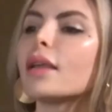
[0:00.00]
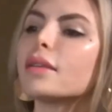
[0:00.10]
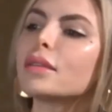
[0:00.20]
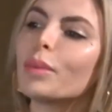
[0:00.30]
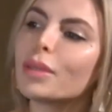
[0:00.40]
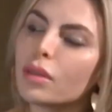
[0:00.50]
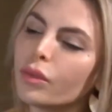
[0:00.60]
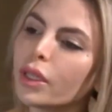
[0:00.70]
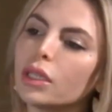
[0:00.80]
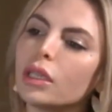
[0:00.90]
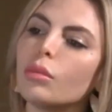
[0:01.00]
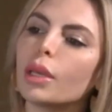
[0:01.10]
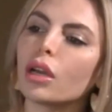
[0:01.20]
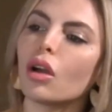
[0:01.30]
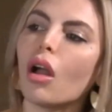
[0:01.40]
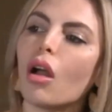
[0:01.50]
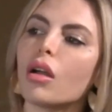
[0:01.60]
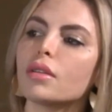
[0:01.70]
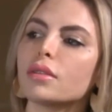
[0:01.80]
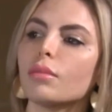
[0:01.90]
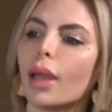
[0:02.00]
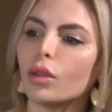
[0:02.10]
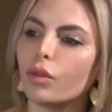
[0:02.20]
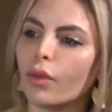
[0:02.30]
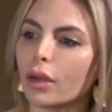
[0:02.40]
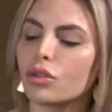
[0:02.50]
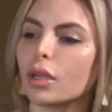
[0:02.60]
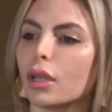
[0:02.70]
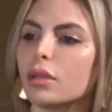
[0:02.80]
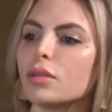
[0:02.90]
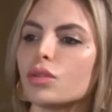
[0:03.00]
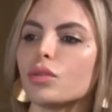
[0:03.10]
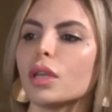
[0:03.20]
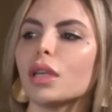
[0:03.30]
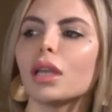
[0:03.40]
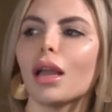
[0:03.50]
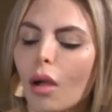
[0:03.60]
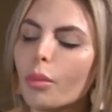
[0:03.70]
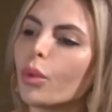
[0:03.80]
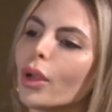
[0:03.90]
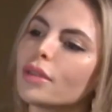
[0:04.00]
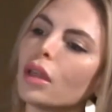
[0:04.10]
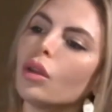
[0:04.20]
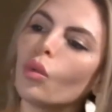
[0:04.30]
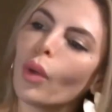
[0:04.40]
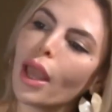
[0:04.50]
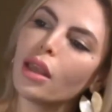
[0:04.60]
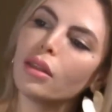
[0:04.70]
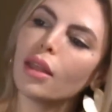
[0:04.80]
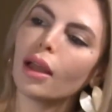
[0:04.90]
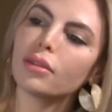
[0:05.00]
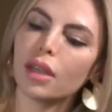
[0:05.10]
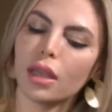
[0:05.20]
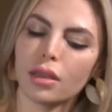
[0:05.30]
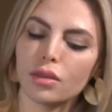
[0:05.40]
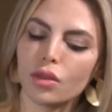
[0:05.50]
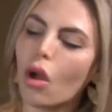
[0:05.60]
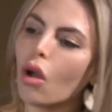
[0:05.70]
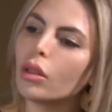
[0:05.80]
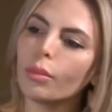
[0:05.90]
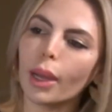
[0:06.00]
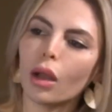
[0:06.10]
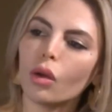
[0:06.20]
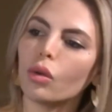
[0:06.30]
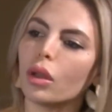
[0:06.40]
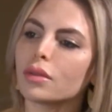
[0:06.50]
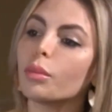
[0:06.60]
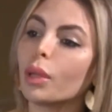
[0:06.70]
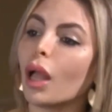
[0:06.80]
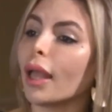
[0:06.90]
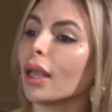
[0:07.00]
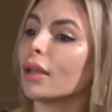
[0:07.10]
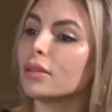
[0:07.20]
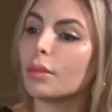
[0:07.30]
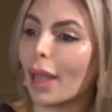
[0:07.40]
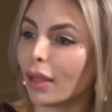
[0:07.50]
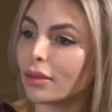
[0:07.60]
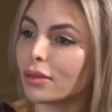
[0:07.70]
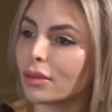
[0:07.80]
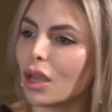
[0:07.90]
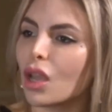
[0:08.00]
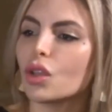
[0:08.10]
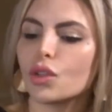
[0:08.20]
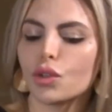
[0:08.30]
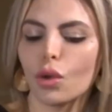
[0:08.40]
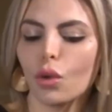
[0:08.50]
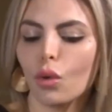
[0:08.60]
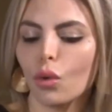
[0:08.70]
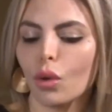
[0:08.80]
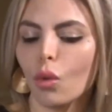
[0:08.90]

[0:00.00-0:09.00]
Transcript: specifically because the manufacturing industry operates in a way that is all about supply and demand. So